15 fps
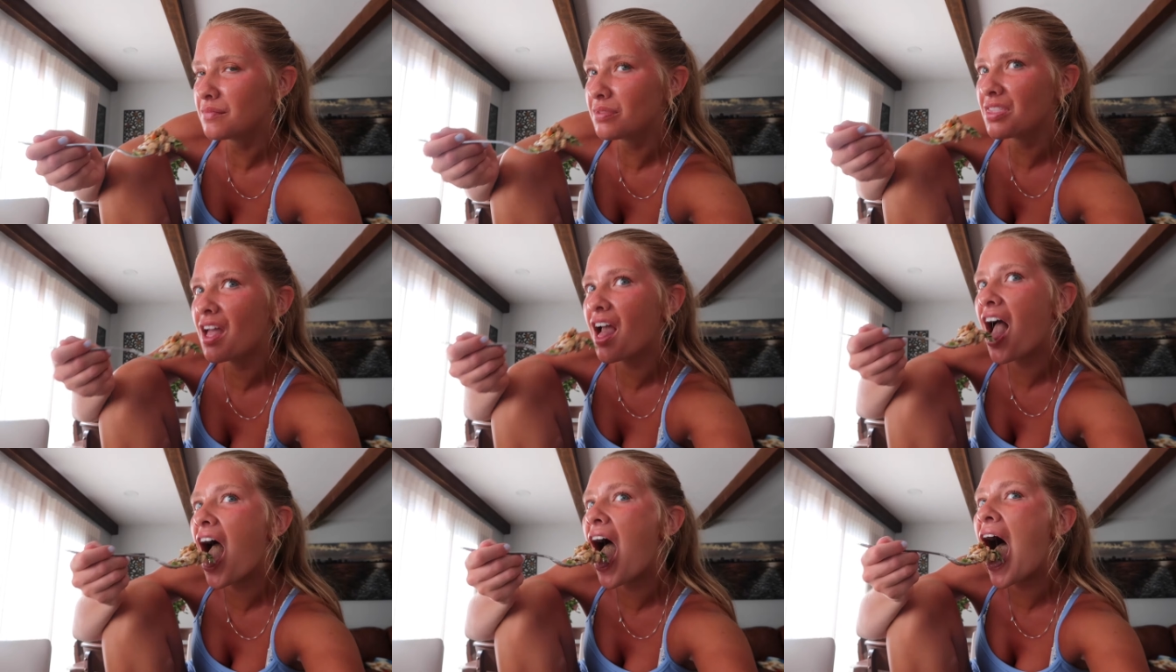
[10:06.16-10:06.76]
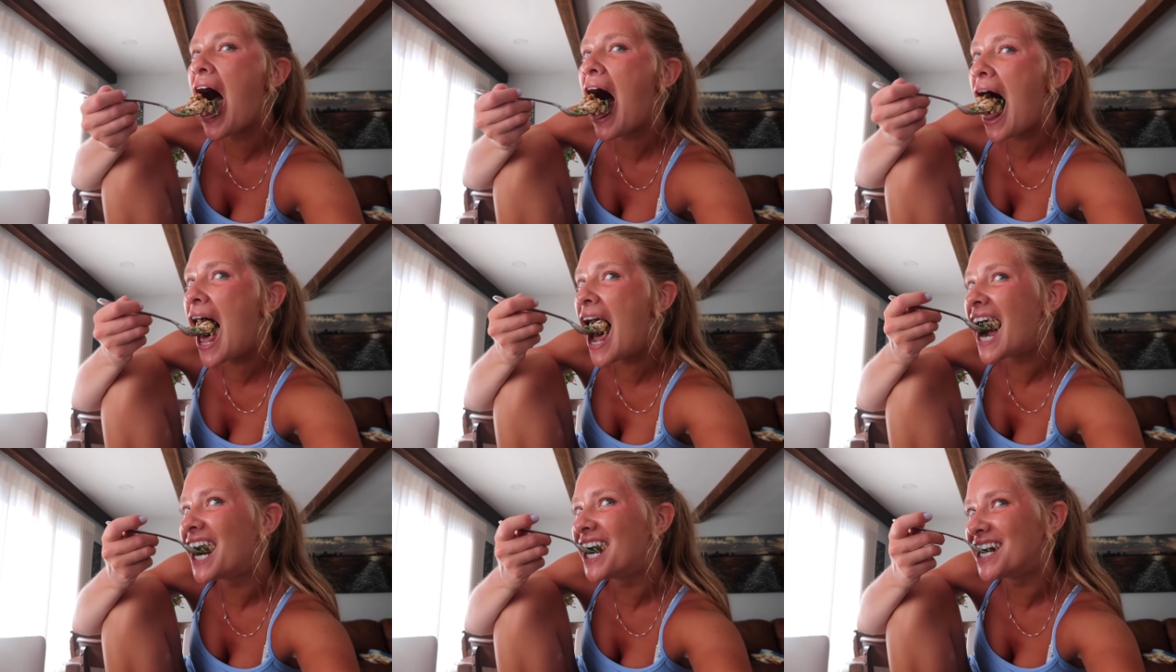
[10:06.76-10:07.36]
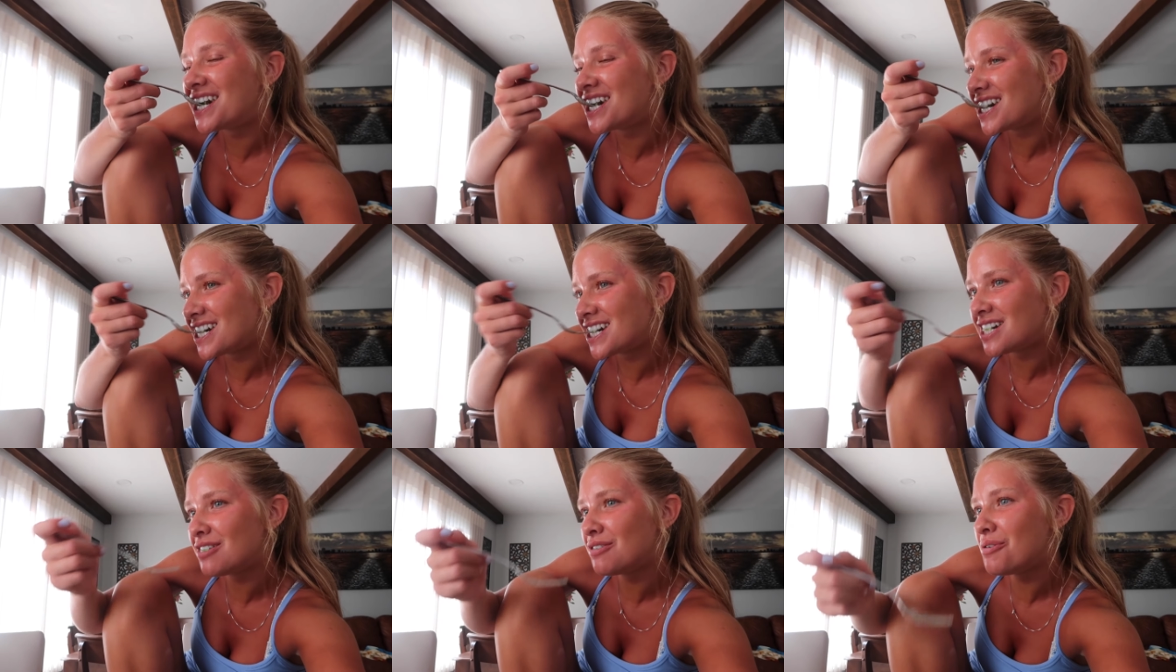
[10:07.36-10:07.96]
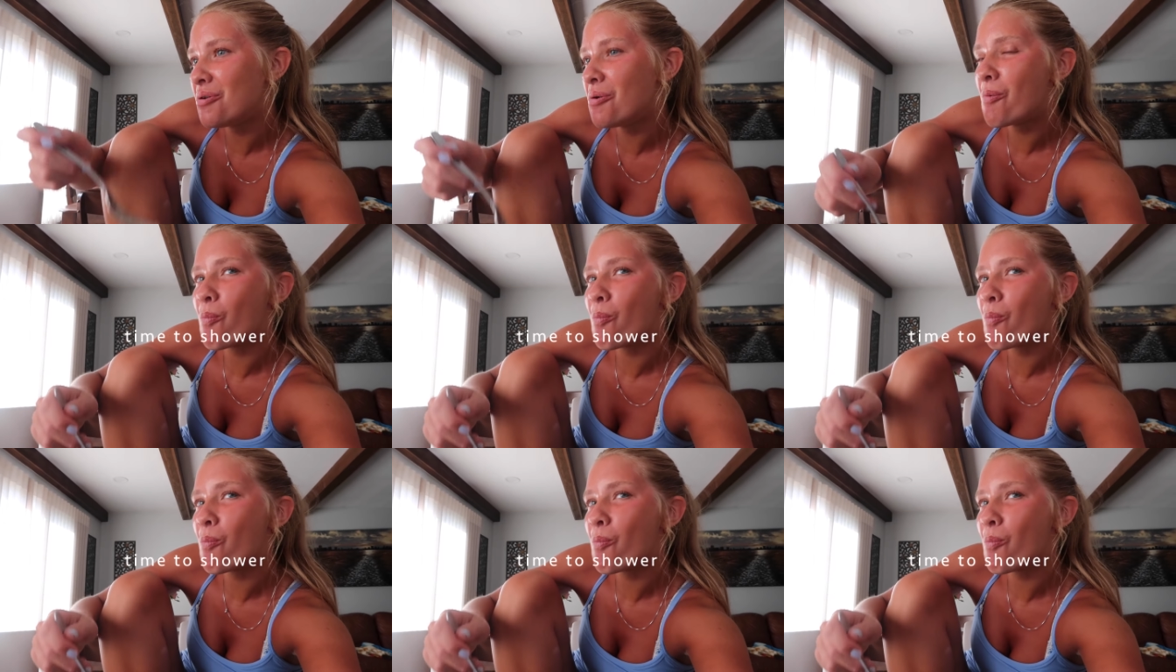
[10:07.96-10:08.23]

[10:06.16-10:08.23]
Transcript: Every three minutes for optimal